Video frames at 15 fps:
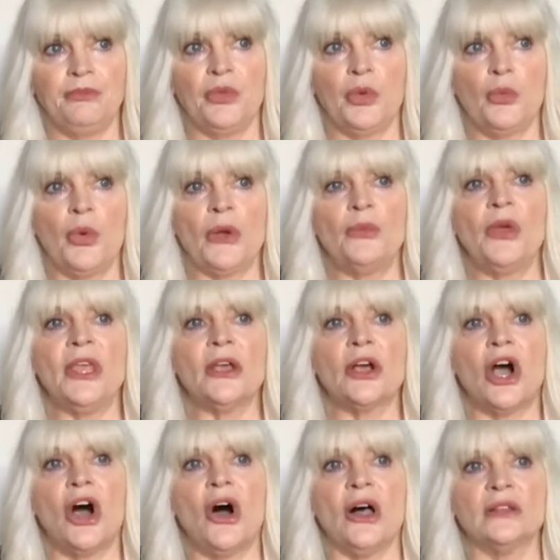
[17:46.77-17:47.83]
when we
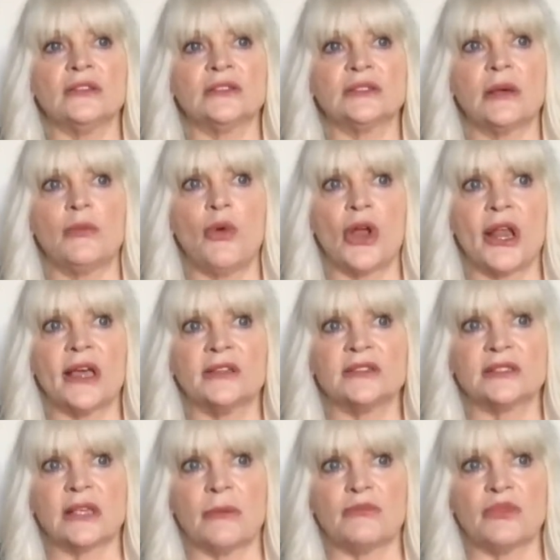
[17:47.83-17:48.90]
call someone on
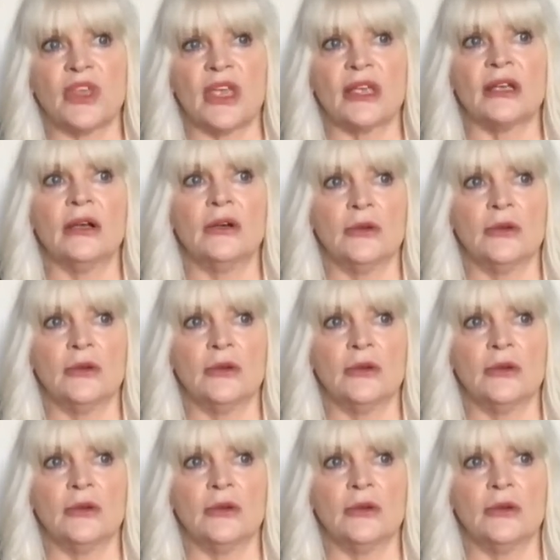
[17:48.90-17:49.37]
something,